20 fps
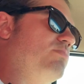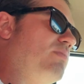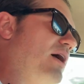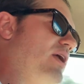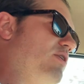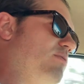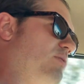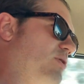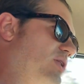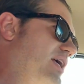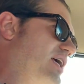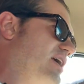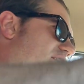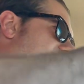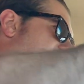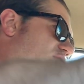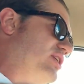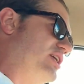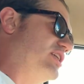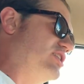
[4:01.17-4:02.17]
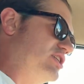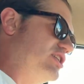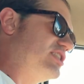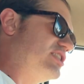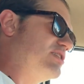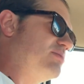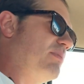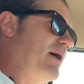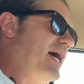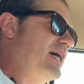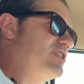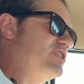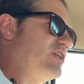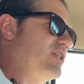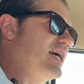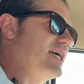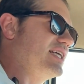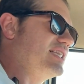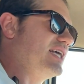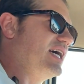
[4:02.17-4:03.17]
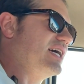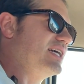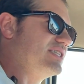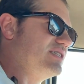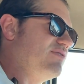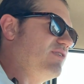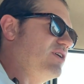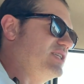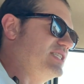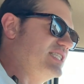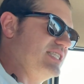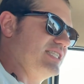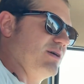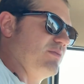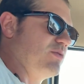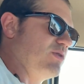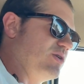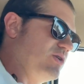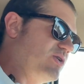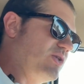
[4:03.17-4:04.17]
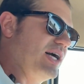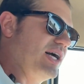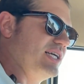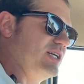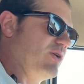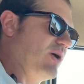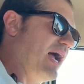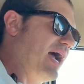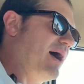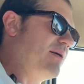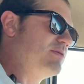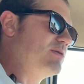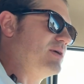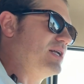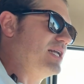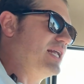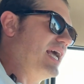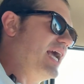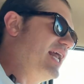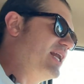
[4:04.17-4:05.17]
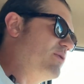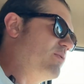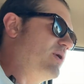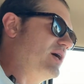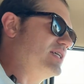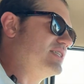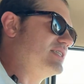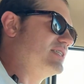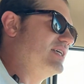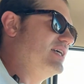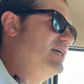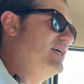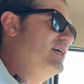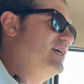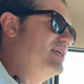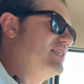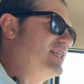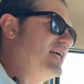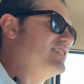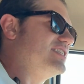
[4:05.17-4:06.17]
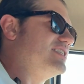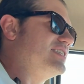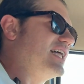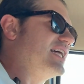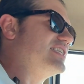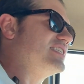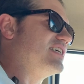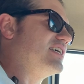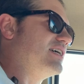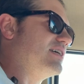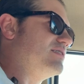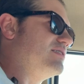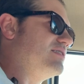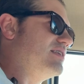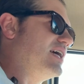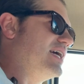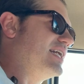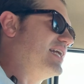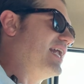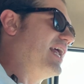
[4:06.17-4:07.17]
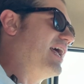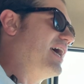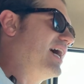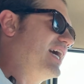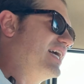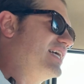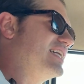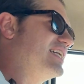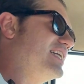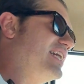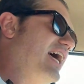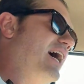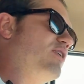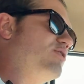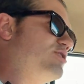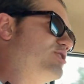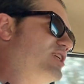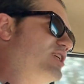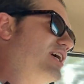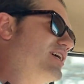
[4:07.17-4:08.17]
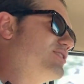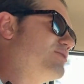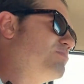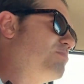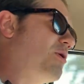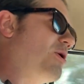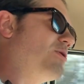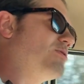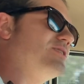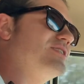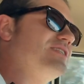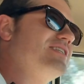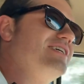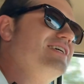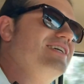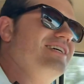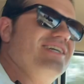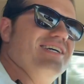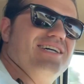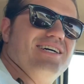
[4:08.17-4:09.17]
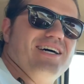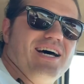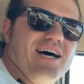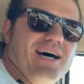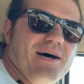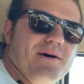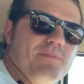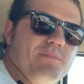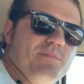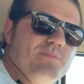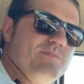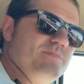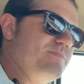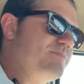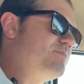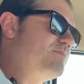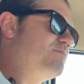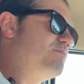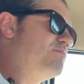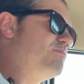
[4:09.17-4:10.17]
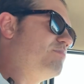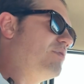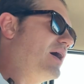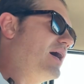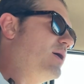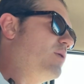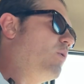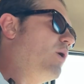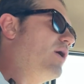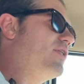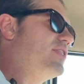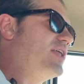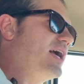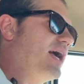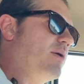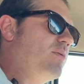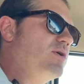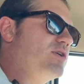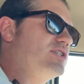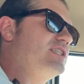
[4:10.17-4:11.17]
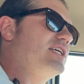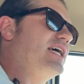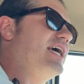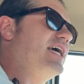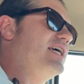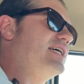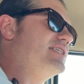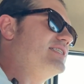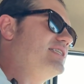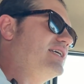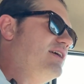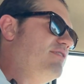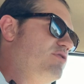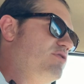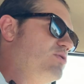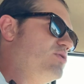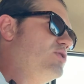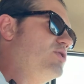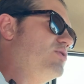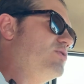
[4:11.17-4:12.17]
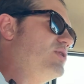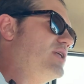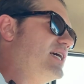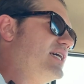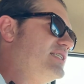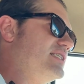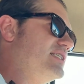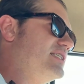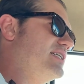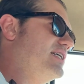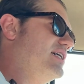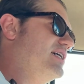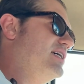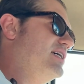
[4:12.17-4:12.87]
better believe you can just smash it like that. It's very similar to like your abdomen anyways. That's an analogy, I suppose. But one thing I will say is if you do this